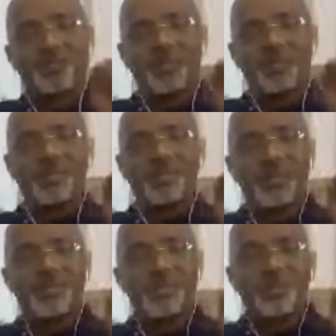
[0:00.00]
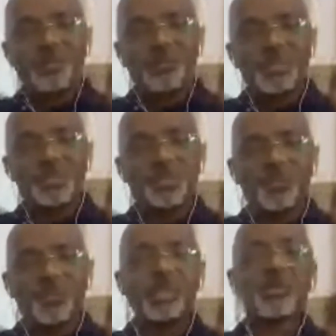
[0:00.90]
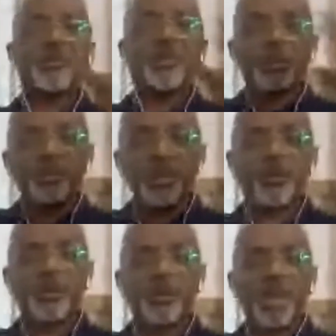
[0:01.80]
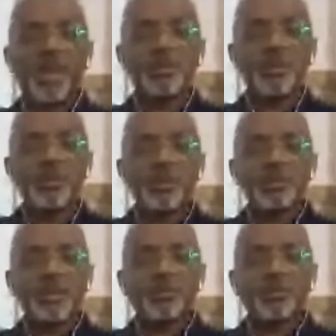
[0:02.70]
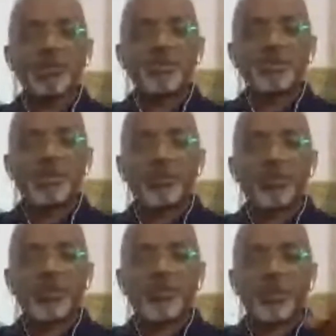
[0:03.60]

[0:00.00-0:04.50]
This is something which is unique. When you say you're a manager, sometimes